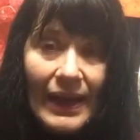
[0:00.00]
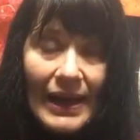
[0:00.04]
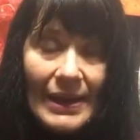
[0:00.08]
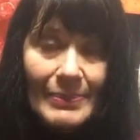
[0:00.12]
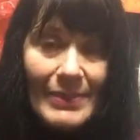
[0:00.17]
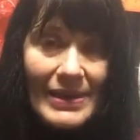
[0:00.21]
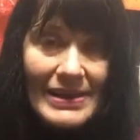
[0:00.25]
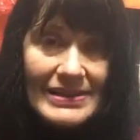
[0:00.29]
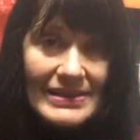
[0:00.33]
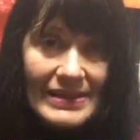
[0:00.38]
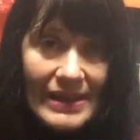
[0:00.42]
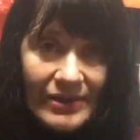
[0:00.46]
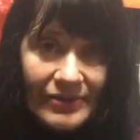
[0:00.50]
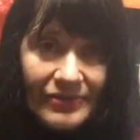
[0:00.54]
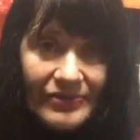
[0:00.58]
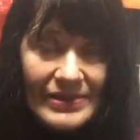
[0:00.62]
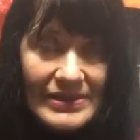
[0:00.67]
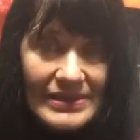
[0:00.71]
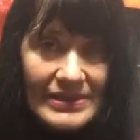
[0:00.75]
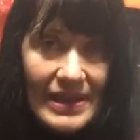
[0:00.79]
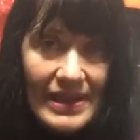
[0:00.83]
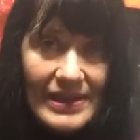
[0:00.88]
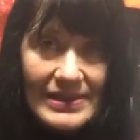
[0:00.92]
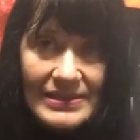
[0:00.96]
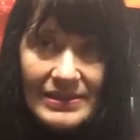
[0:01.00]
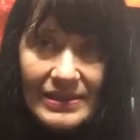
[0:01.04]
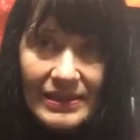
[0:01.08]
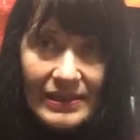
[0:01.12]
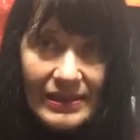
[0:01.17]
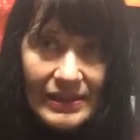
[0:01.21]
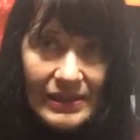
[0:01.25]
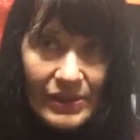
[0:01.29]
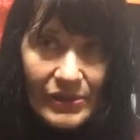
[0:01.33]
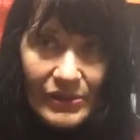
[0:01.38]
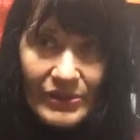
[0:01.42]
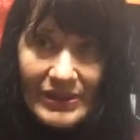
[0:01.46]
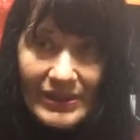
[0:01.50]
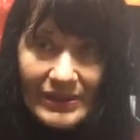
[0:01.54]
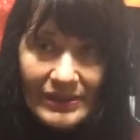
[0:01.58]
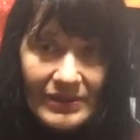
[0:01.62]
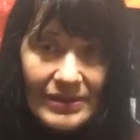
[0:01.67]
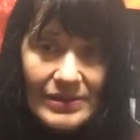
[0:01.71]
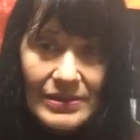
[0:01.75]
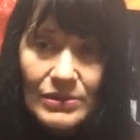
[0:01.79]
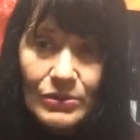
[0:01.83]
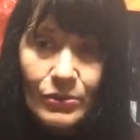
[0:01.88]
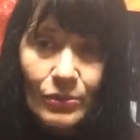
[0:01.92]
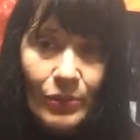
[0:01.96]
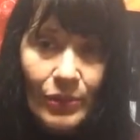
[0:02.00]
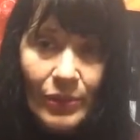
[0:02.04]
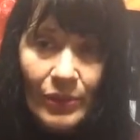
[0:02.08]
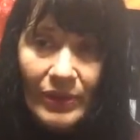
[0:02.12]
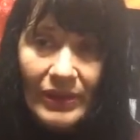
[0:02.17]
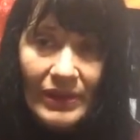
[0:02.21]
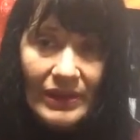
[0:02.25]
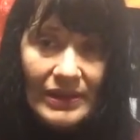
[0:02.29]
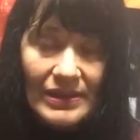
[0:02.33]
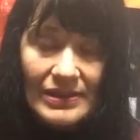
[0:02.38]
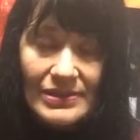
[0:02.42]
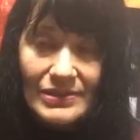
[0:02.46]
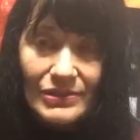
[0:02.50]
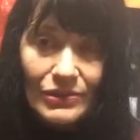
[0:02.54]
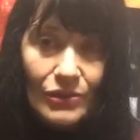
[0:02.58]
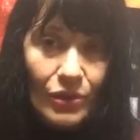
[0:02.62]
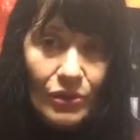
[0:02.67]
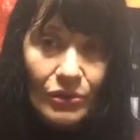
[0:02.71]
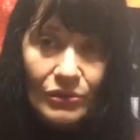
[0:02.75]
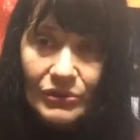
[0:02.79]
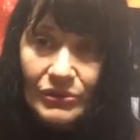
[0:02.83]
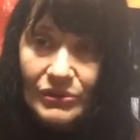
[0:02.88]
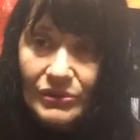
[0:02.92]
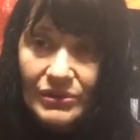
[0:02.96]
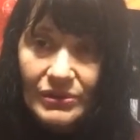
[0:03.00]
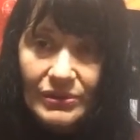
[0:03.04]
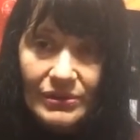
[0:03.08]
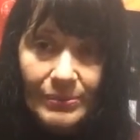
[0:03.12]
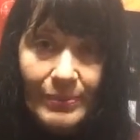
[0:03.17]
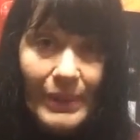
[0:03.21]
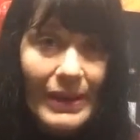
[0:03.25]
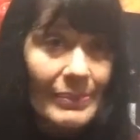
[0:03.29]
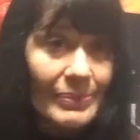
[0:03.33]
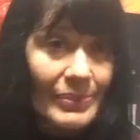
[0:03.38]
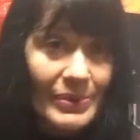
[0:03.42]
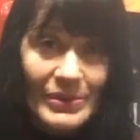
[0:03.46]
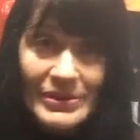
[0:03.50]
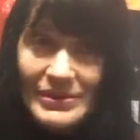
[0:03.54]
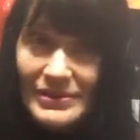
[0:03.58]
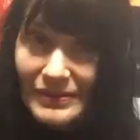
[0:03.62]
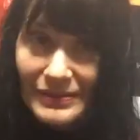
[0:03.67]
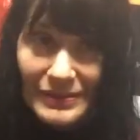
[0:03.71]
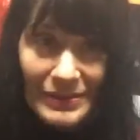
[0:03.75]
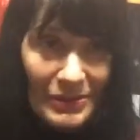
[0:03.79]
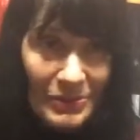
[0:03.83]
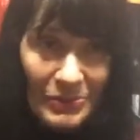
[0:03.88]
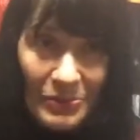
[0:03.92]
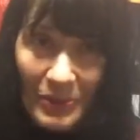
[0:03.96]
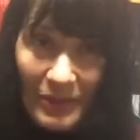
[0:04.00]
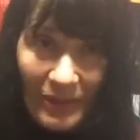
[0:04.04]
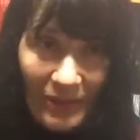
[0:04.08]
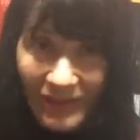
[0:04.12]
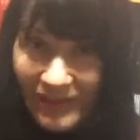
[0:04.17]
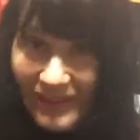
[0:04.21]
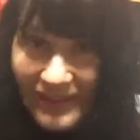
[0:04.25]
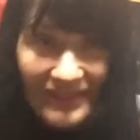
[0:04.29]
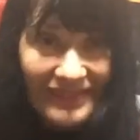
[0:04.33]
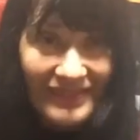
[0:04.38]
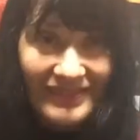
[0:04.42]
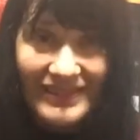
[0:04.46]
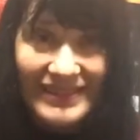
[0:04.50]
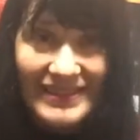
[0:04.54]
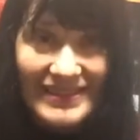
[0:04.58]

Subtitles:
I must emphasize here that this work is not my personal work.